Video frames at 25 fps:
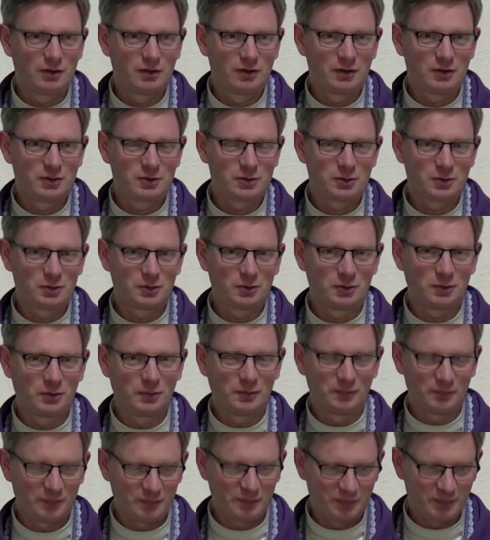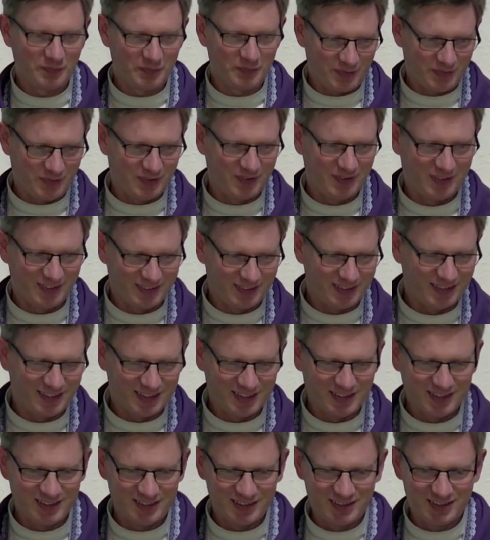So
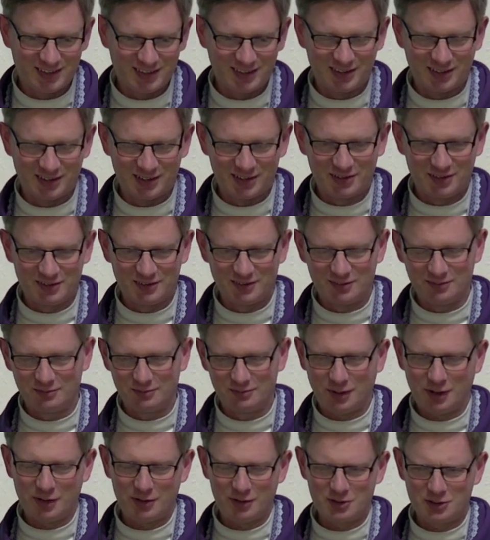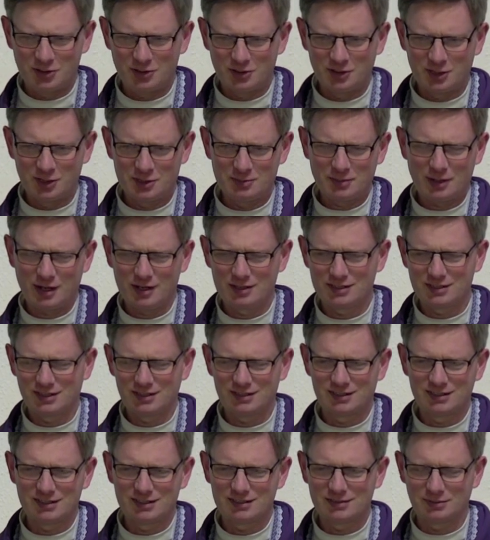the, the, the part journalist, part
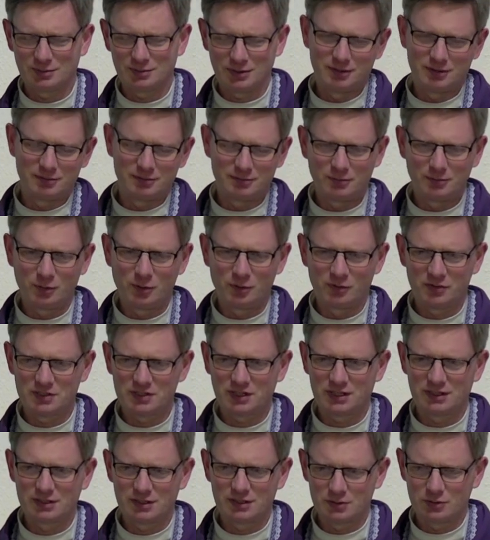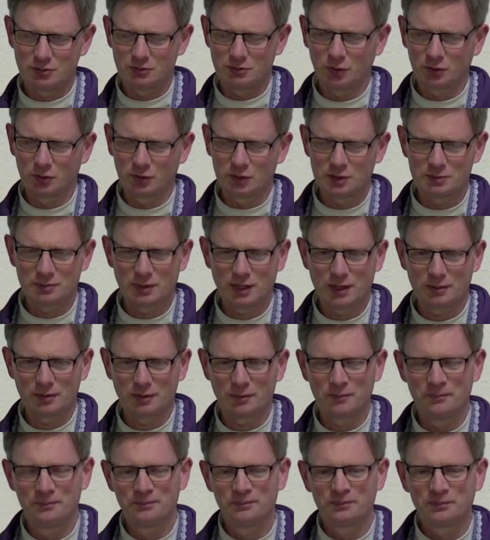scientist, well, more of a scientist who wrote this paper,
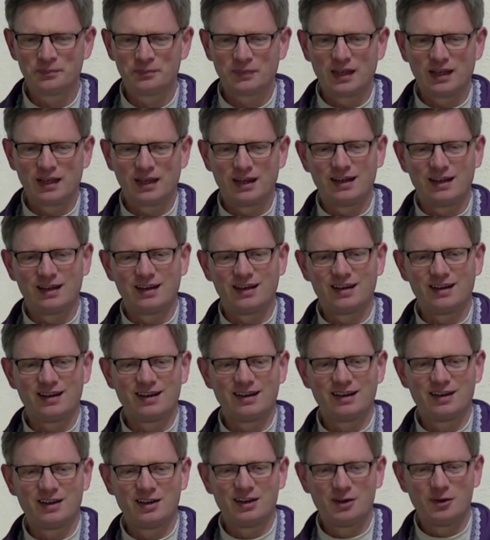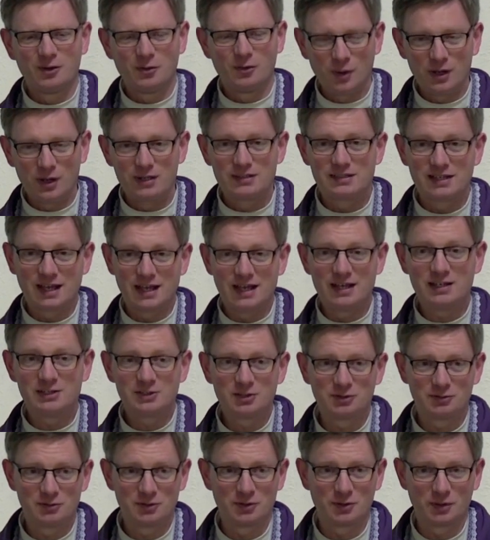uh, went to
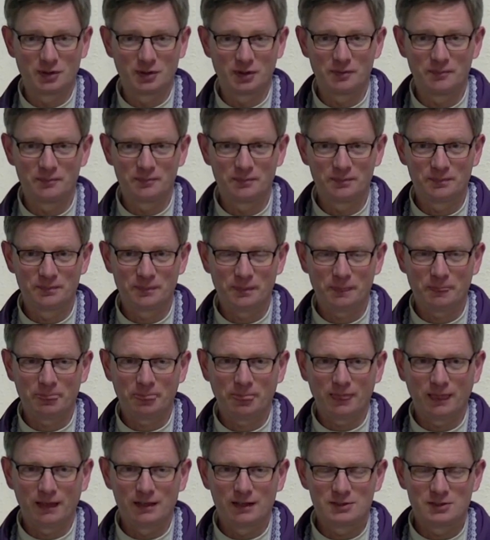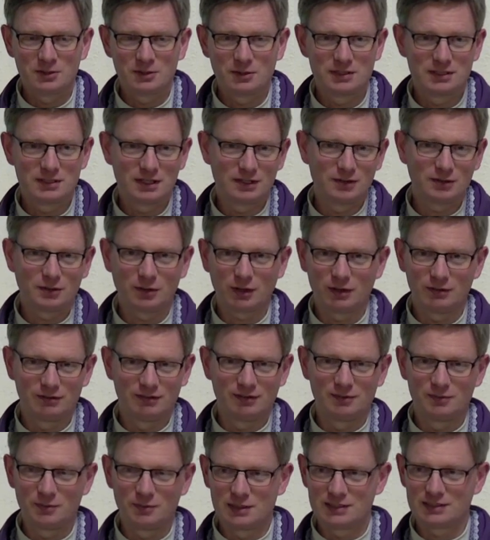interview her. So he said, look, I'll,
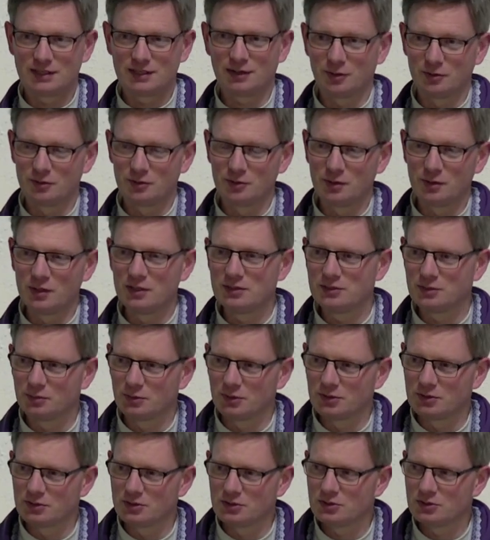we'll start with a few easy ones.